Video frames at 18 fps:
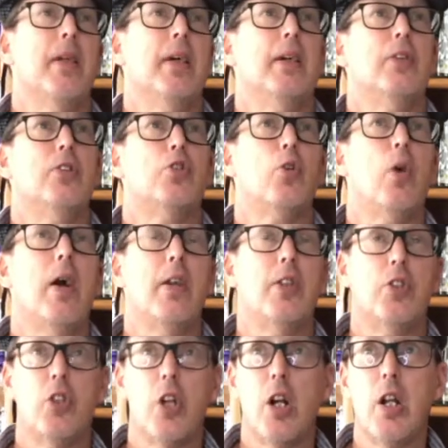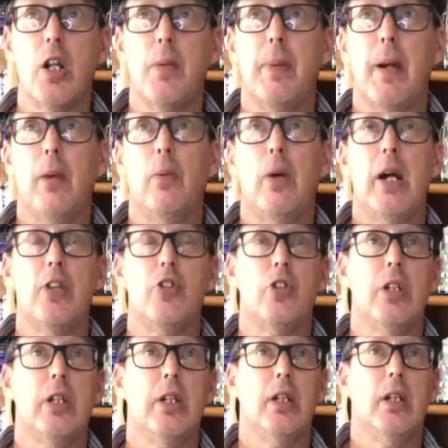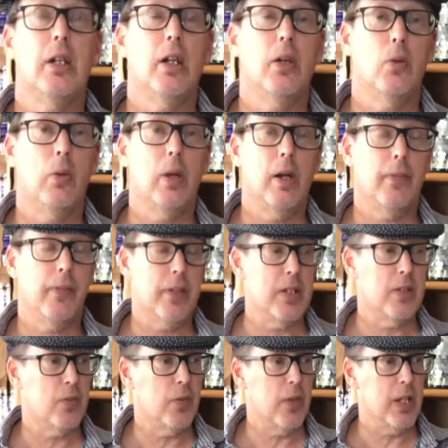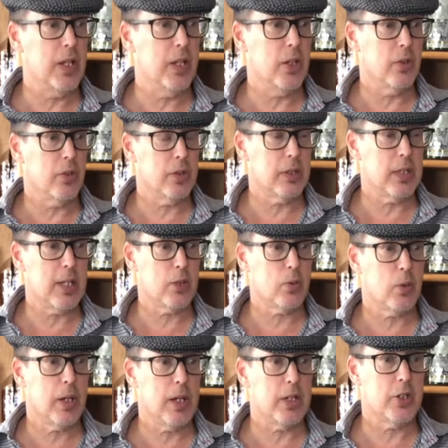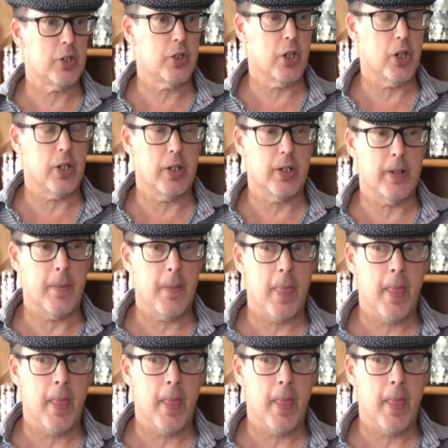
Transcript: So I started by watching Ralphie's videos. That's where I started.